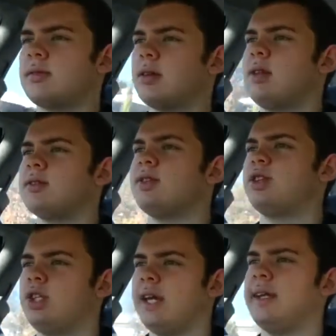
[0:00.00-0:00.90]
turns to
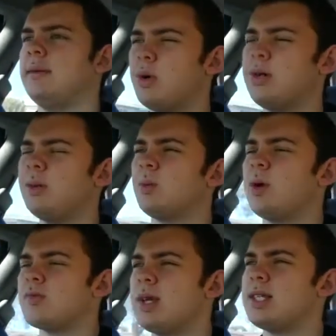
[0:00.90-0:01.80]

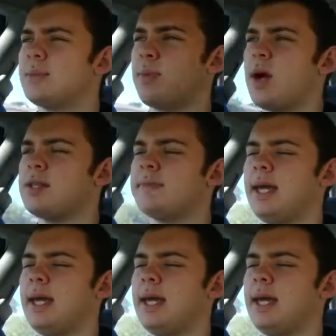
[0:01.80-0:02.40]
What really surprised